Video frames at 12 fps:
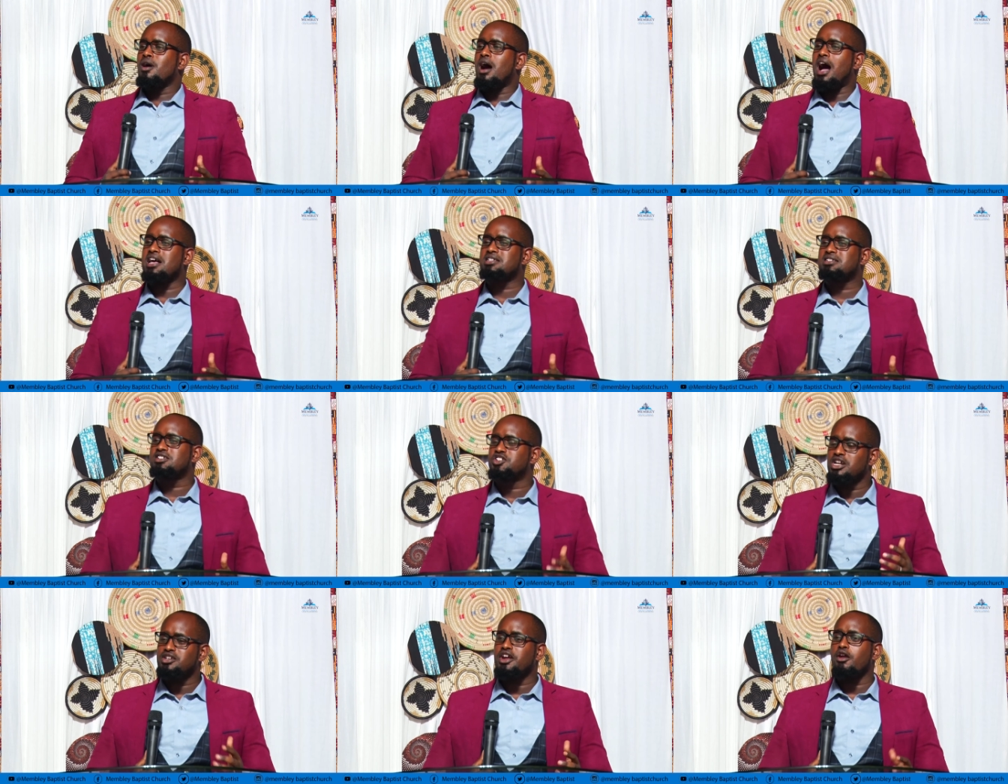as
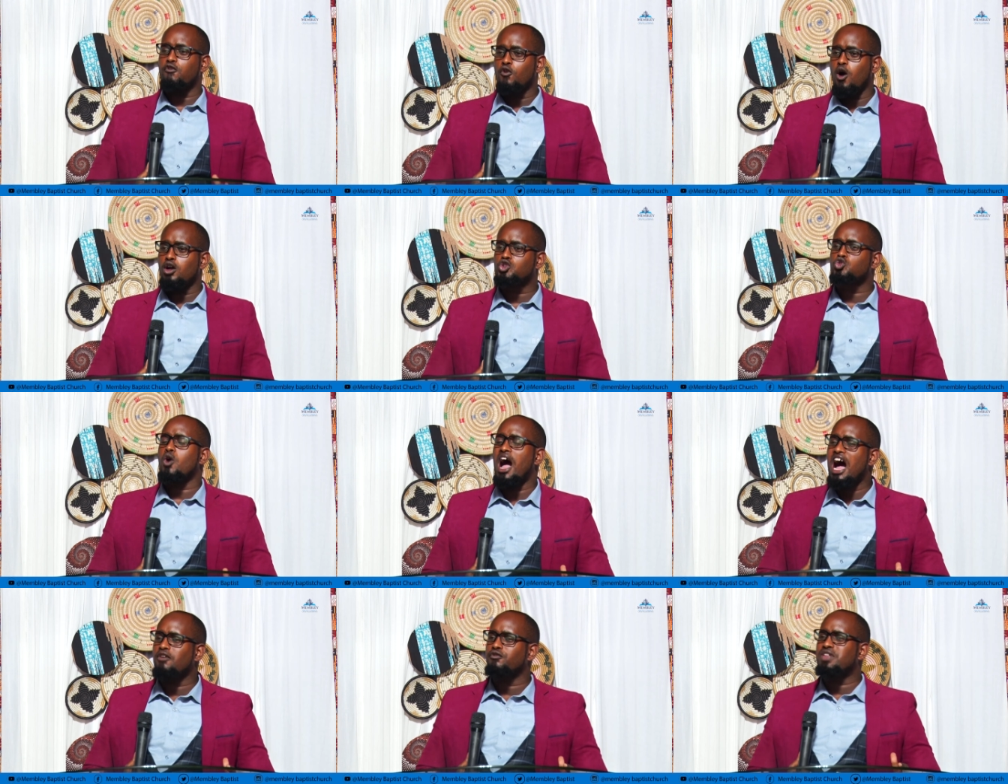children of God, to
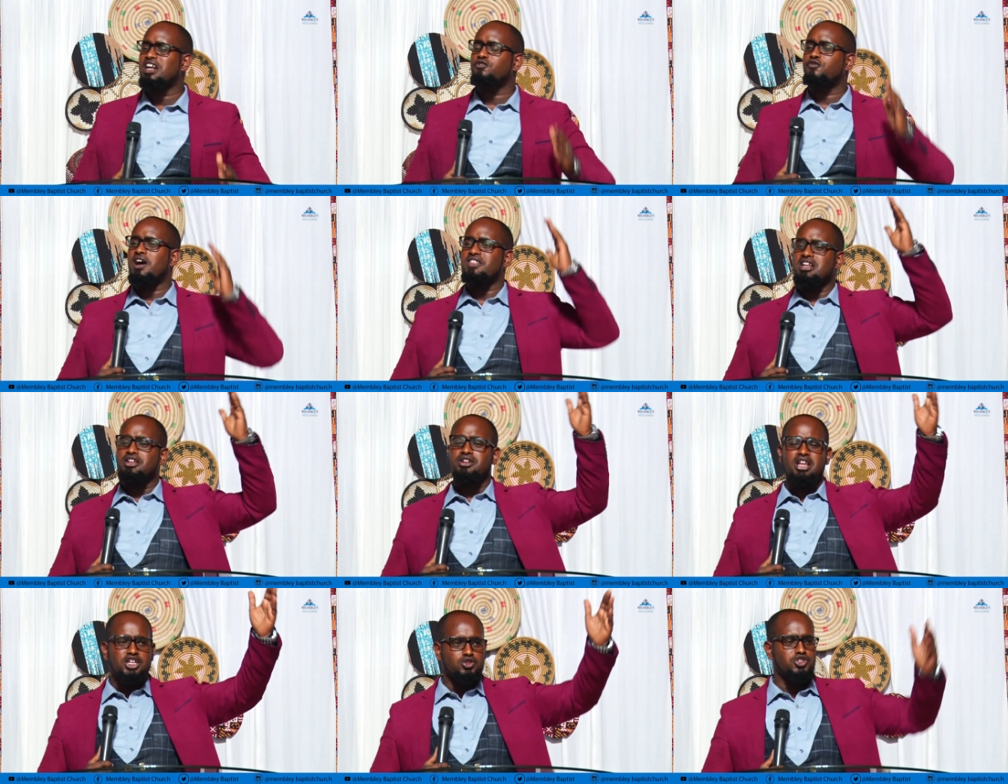have that fatherly
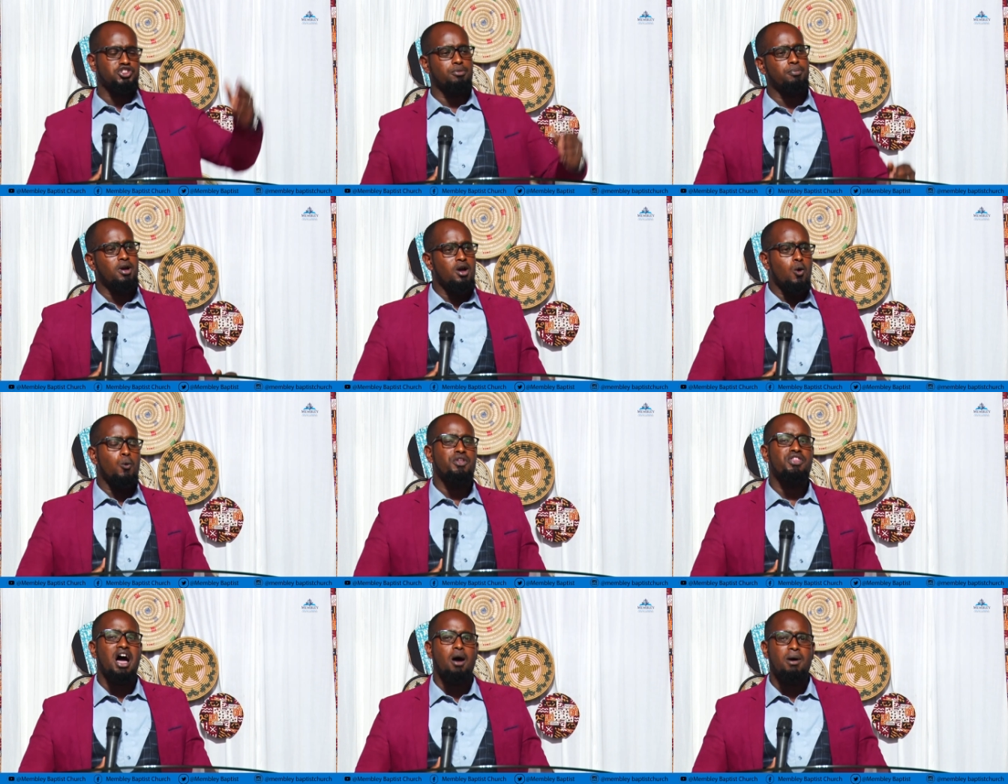relationship
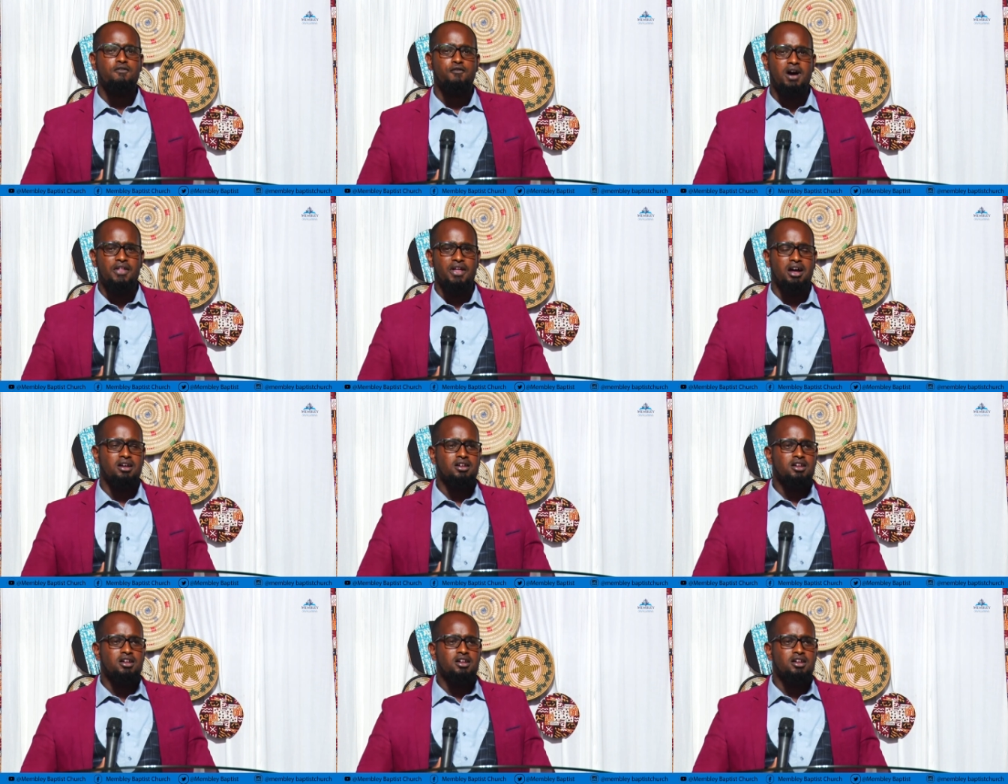with our Father.